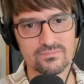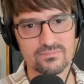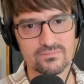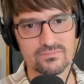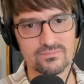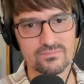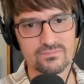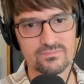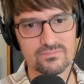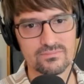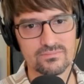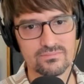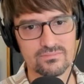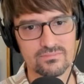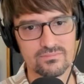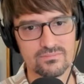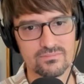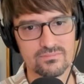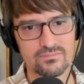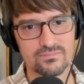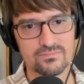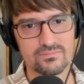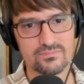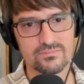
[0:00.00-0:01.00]

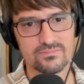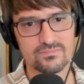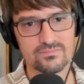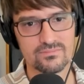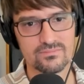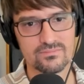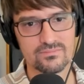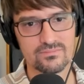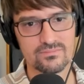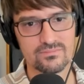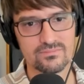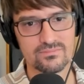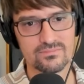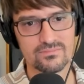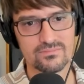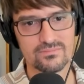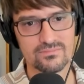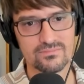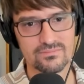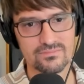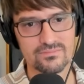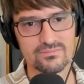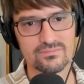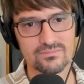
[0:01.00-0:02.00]

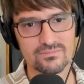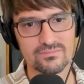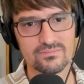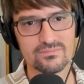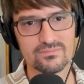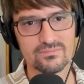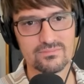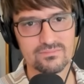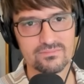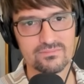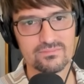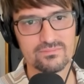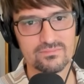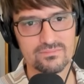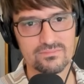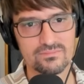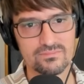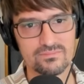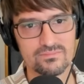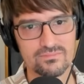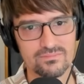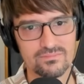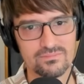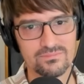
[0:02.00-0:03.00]

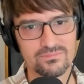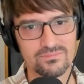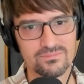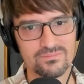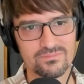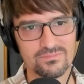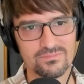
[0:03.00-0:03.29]
This person isn't speaking.